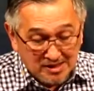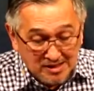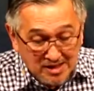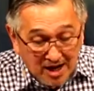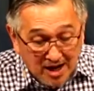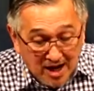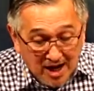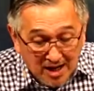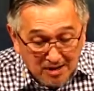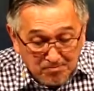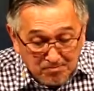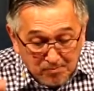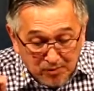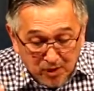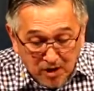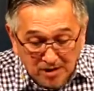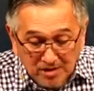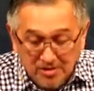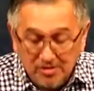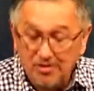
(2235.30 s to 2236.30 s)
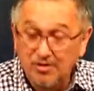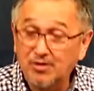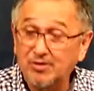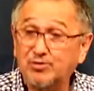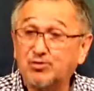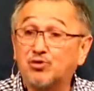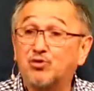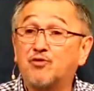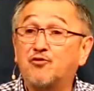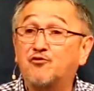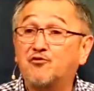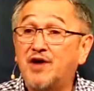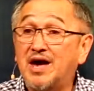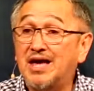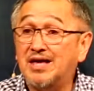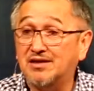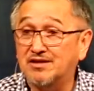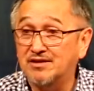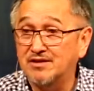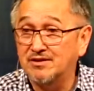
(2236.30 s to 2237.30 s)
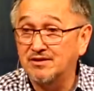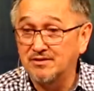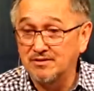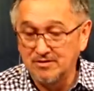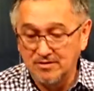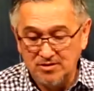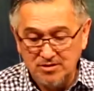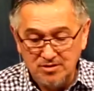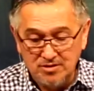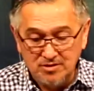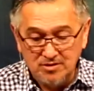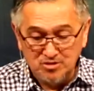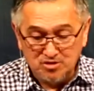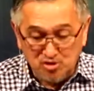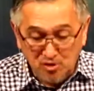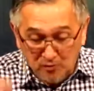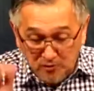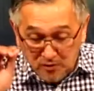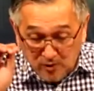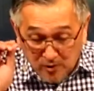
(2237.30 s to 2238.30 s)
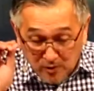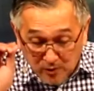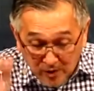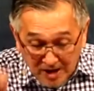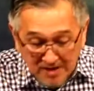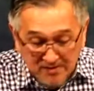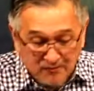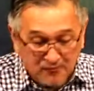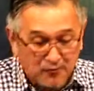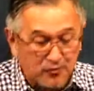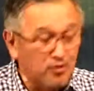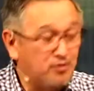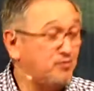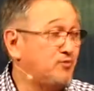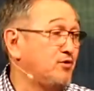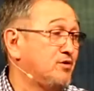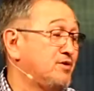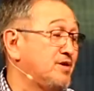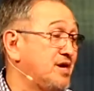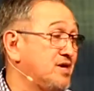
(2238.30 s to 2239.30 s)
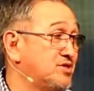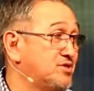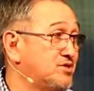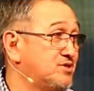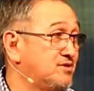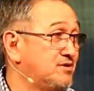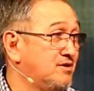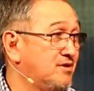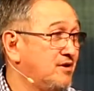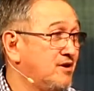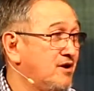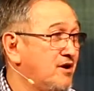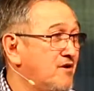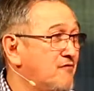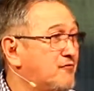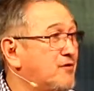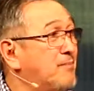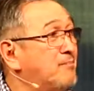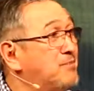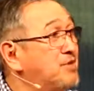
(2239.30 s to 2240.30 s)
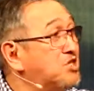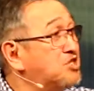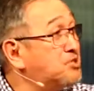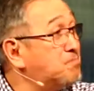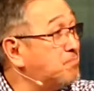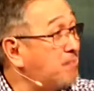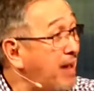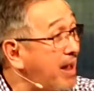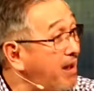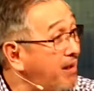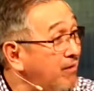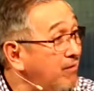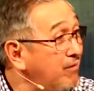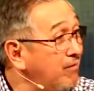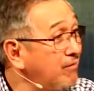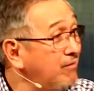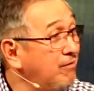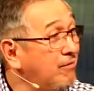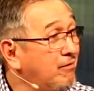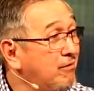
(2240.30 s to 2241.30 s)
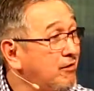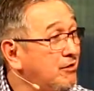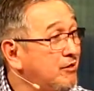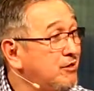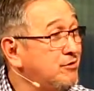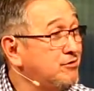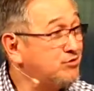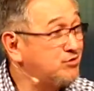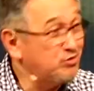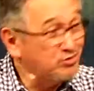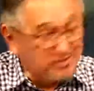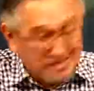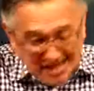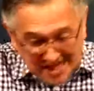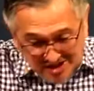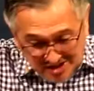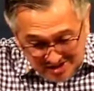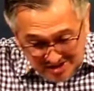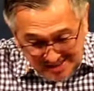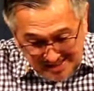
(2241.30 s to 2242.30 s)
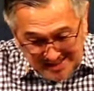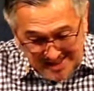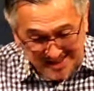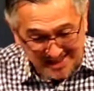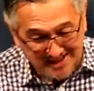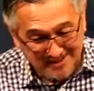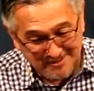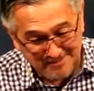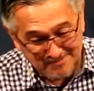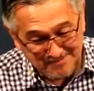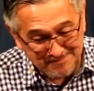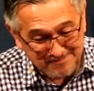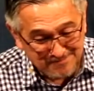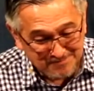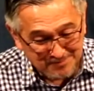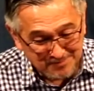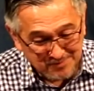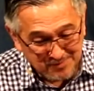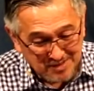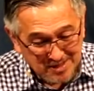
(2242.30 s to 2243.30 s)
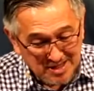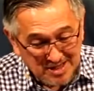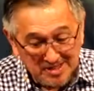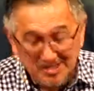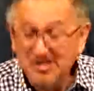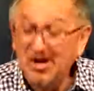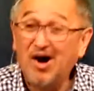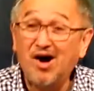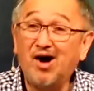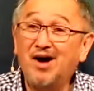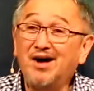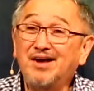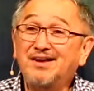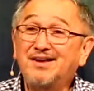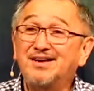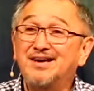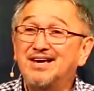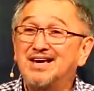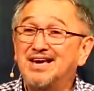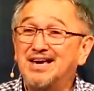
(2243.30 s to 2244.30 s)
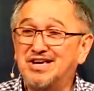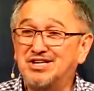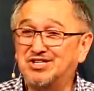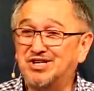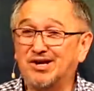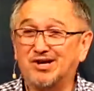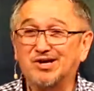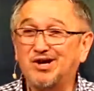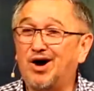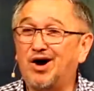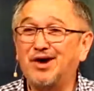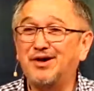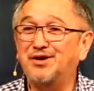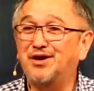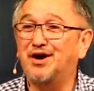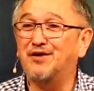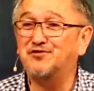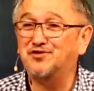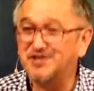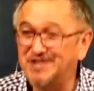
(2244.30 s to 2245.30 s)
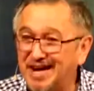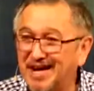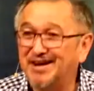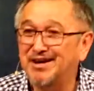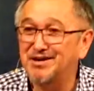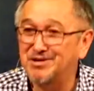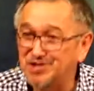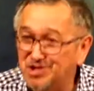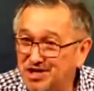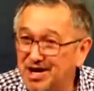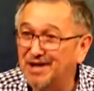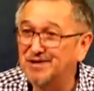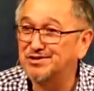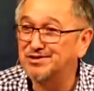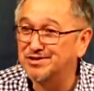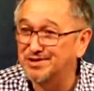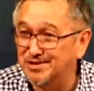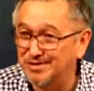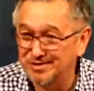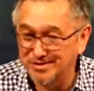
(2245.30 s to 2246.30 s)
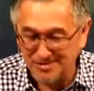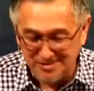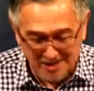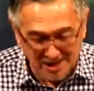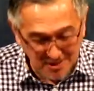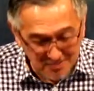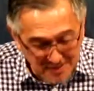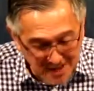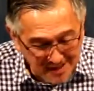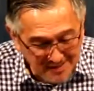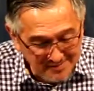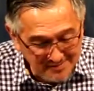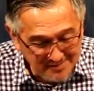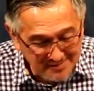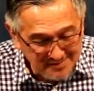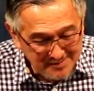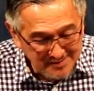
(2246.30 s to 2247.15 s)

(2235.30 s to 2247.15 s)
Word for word: God brought her through faith to great fruitfulness. From despair to destiny. God is a God of second chances. Amen?